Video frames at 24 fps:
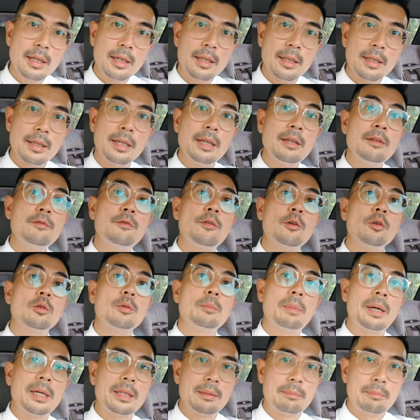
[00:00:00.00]
then followed
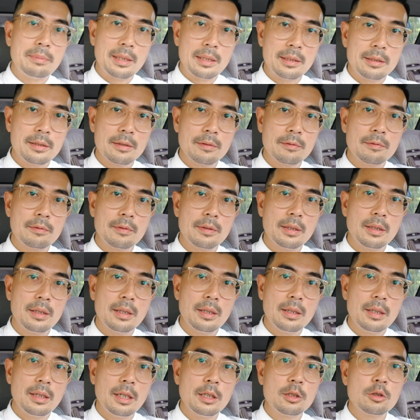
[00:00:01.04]
by the plaintiff.
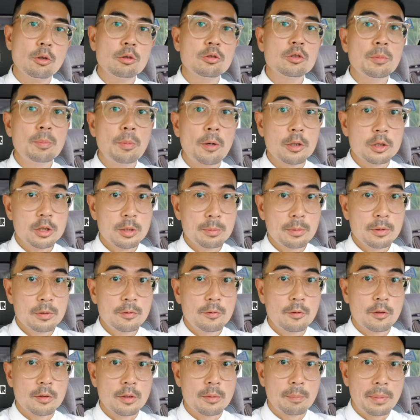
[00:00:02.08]
It's also possible
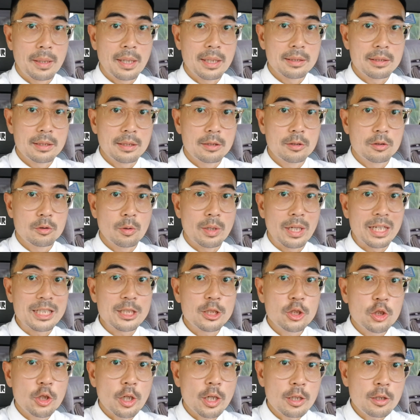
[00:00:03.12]
for the parties to
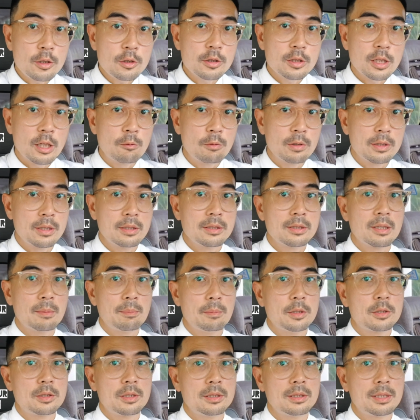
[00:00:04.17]
exchange their written
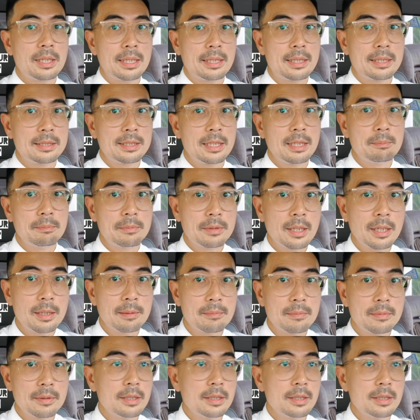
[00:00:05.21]
submissions at the same time.